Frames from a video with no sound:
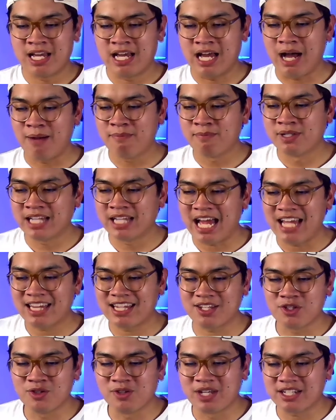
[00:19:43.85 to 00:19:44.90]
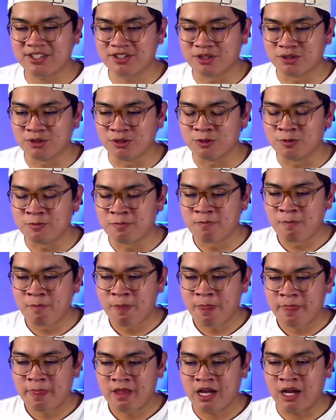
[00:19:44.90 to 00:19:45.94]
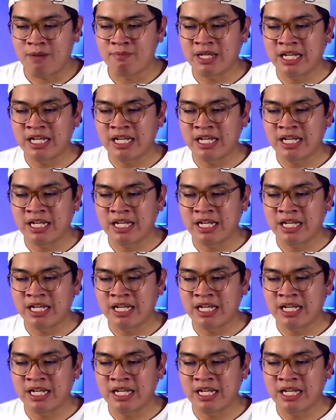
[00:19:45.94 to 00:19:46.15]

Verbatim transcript: I'm glad that you get to um,